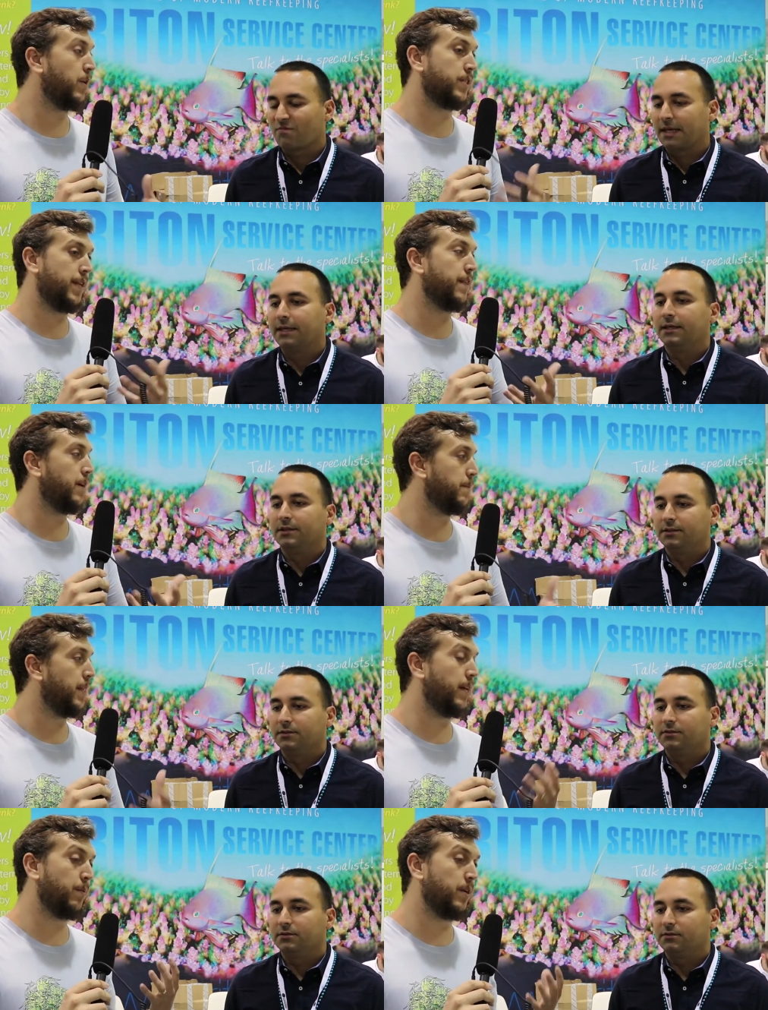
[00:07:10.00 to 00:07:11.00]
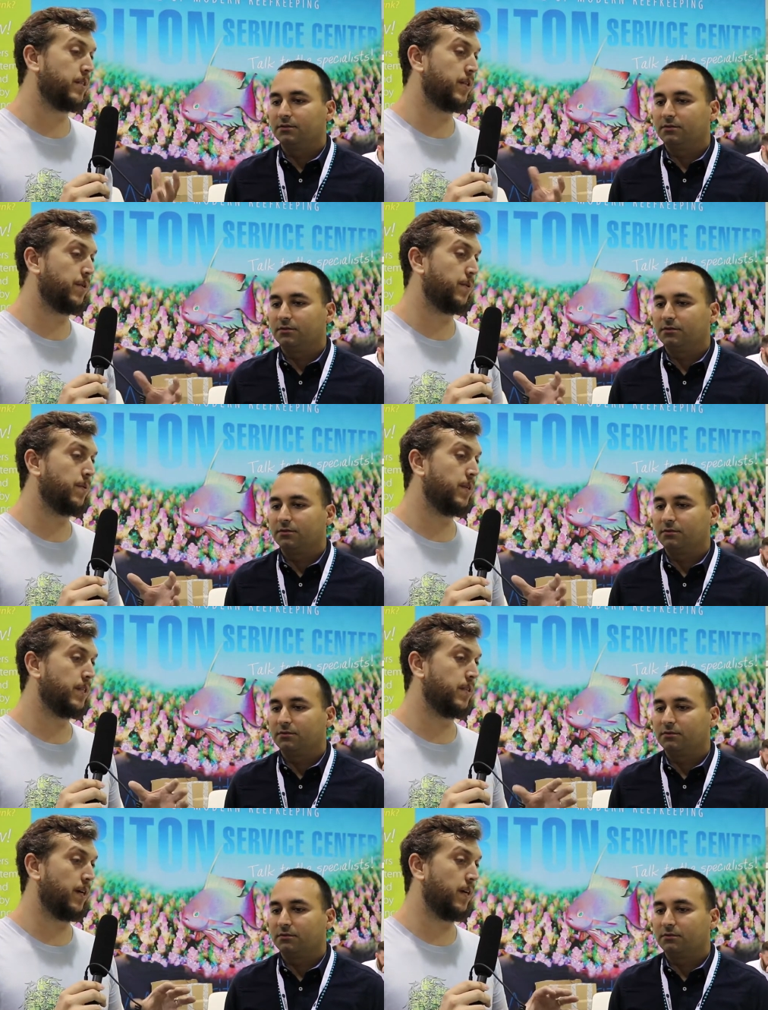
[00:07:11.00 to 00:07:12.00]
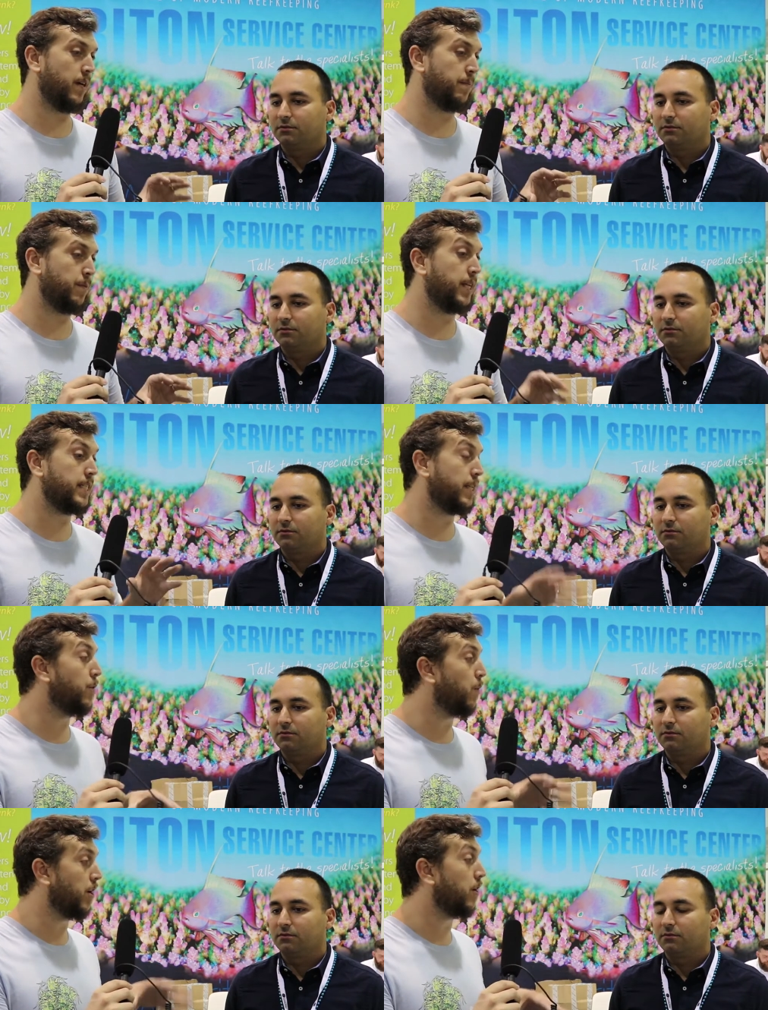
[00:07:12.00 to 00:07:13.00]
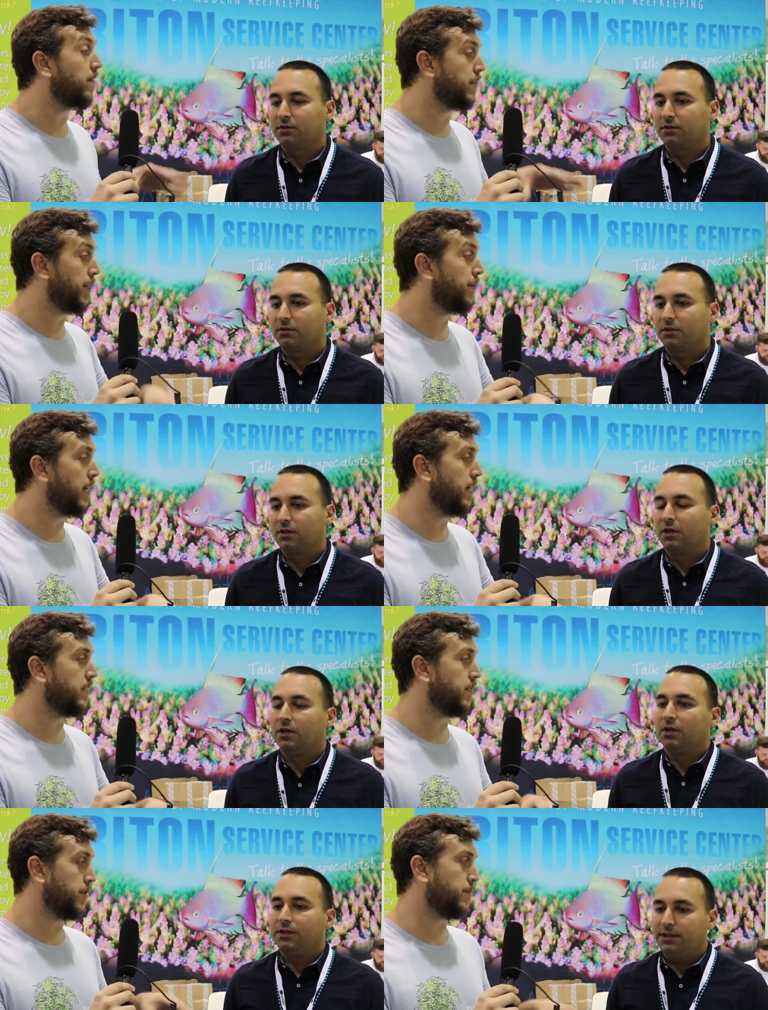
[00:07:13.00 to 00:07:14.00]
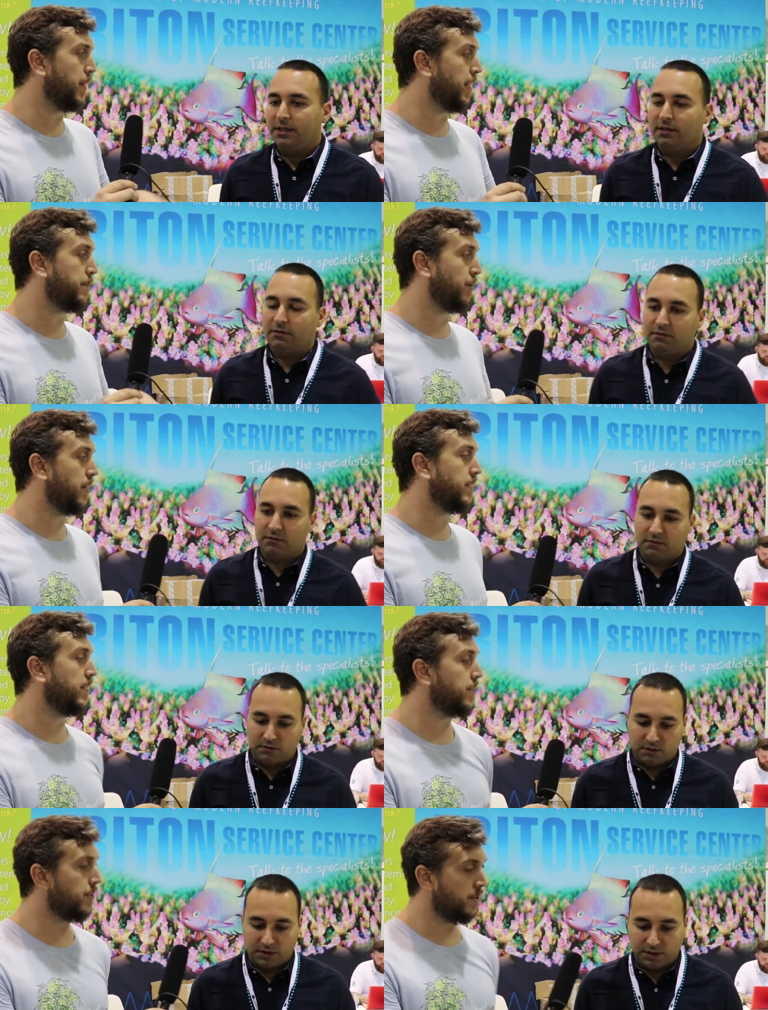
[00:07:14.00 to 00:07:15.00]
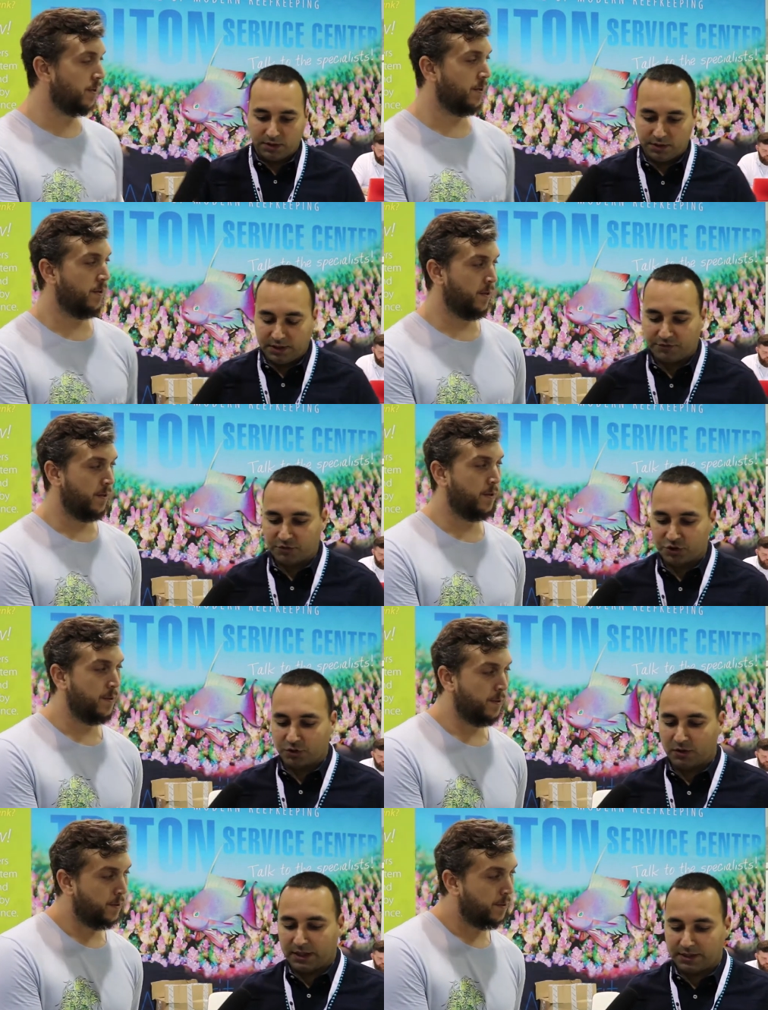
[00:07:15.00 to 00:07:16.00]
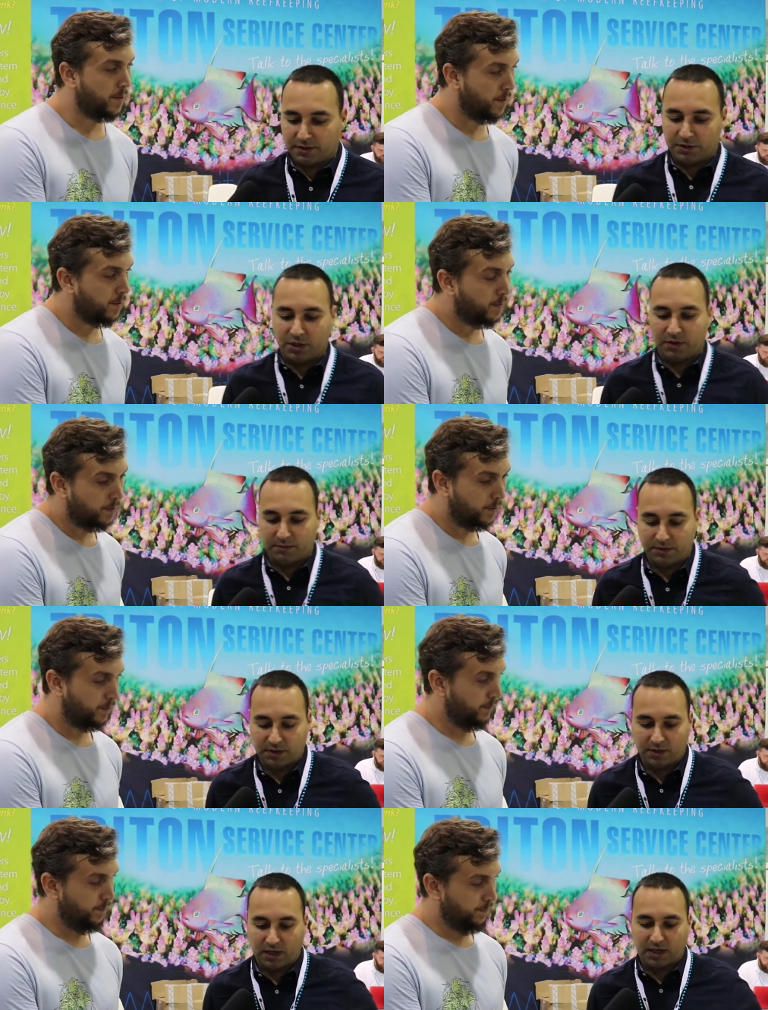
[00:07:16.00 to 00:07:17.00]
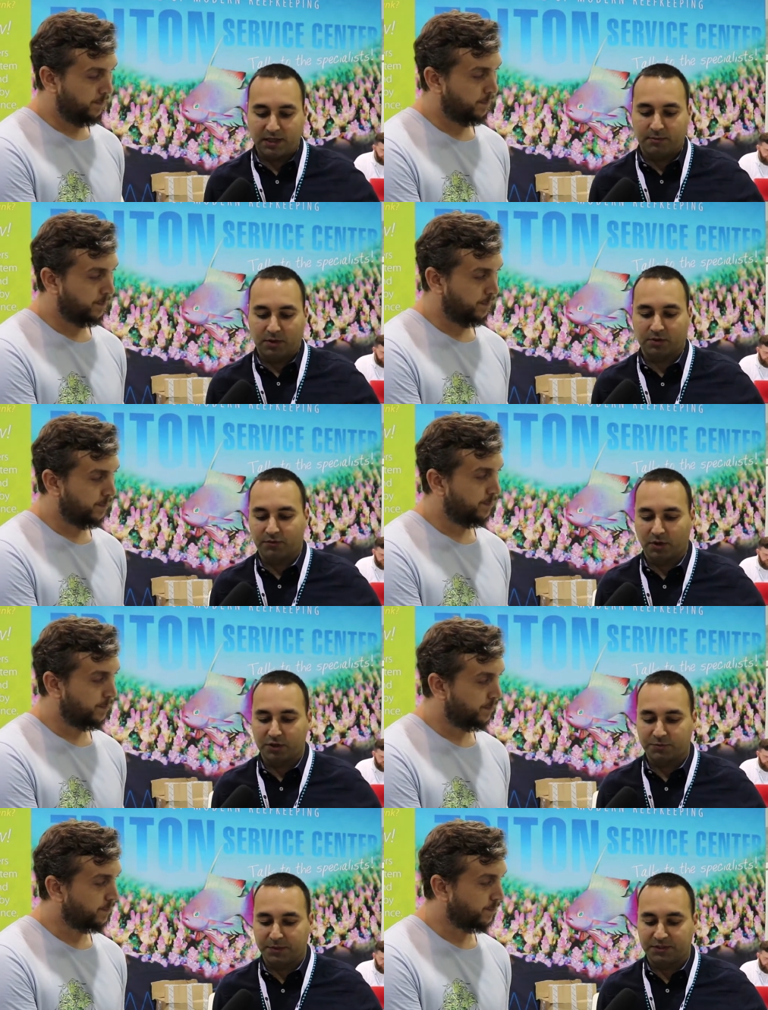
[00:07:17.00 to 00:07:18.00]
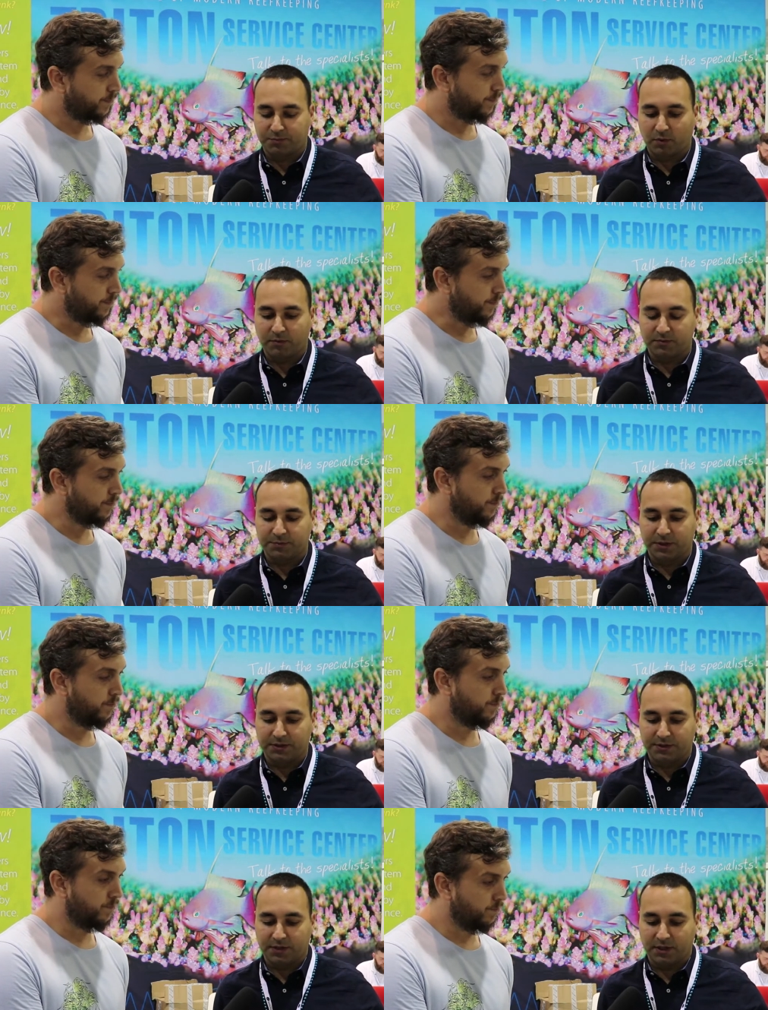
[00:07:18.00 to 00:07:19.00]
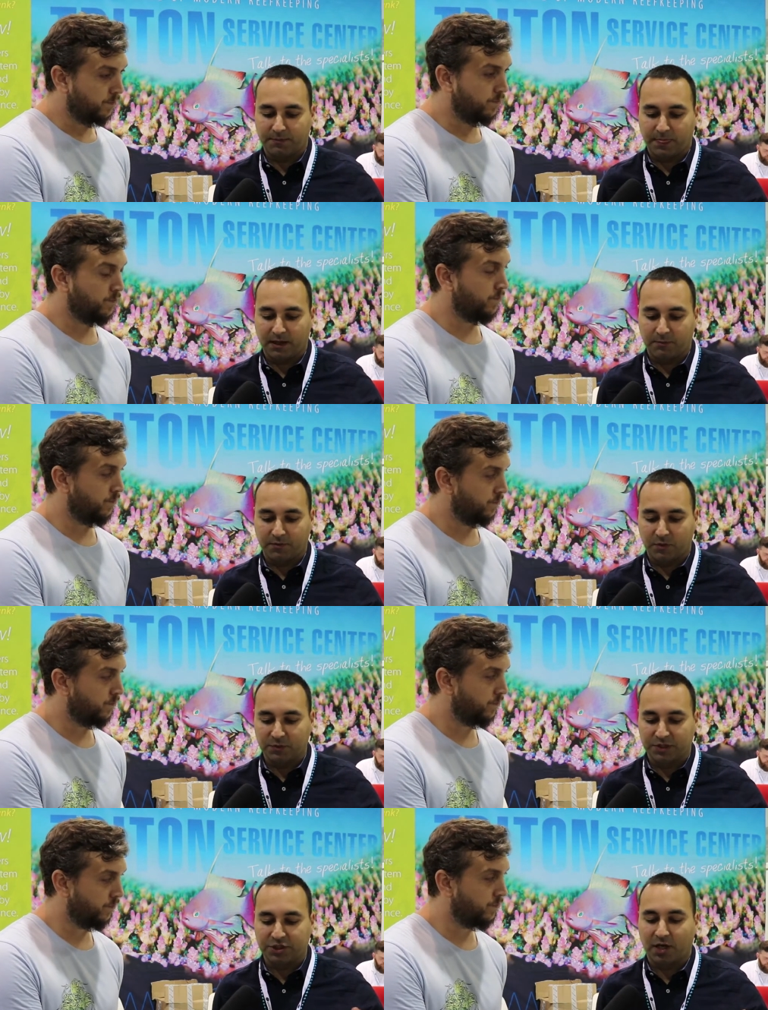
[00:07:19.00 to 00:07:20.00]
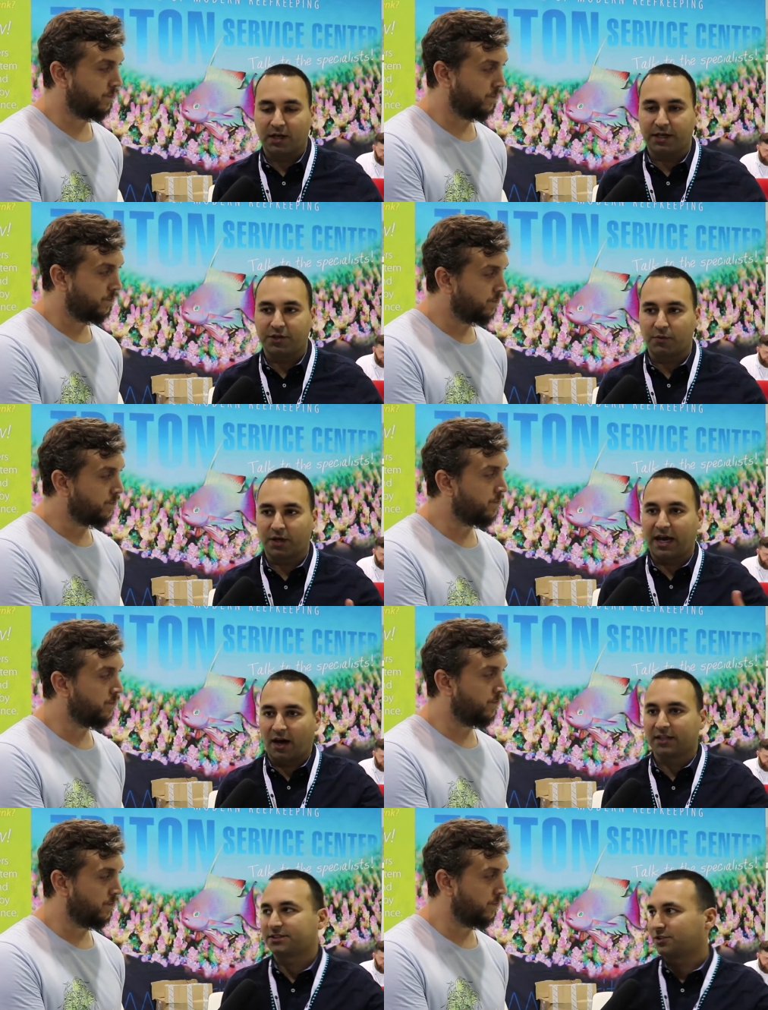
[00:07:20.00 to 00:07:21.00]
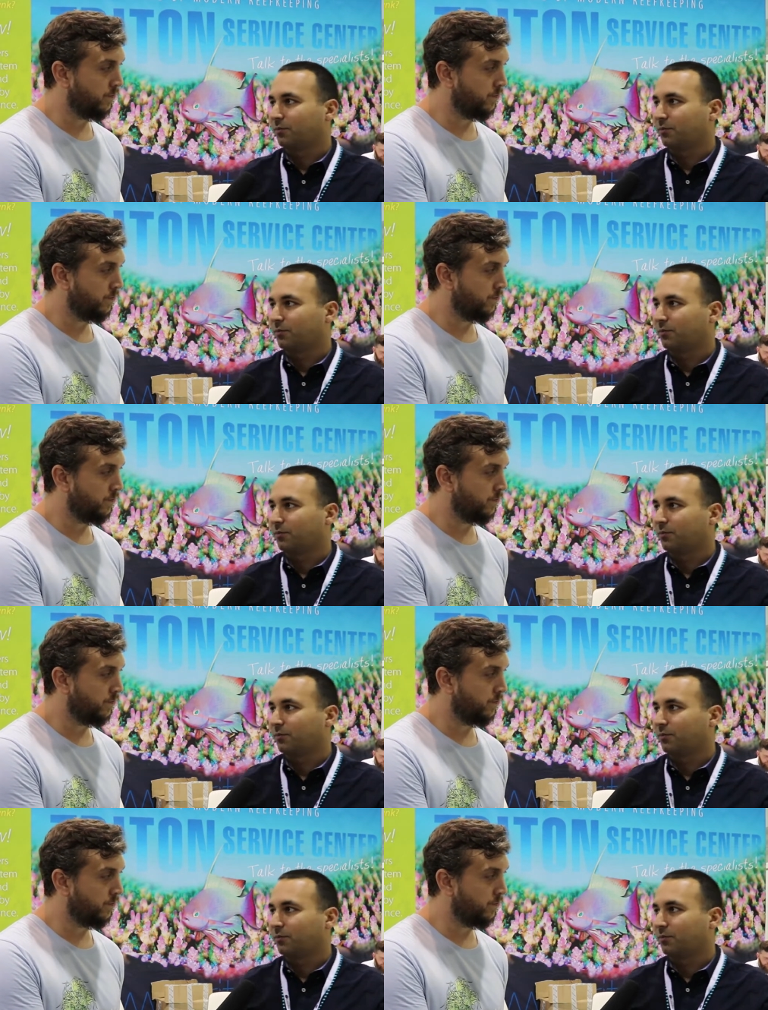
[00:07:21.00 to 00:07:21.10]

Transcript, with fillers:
Speaker 1: well, to them, and they want to um, they send the water off to you guys. Explain yeah. that process.
Speaker 2: Yeah, for sure. Like you know, the, the higher amount of knowledge brings problems, but um, which are like you want to ask